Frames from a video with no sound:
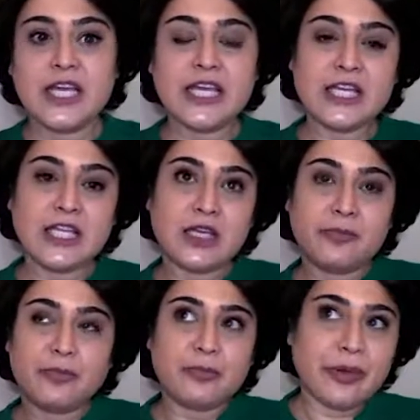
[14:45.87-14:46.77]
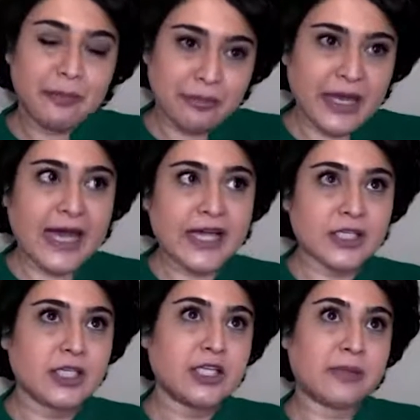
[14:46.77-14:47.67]
In a
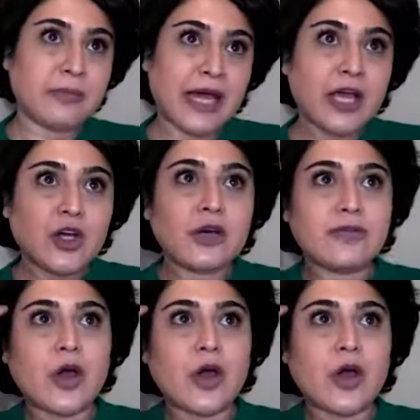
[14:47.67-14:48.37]
pack of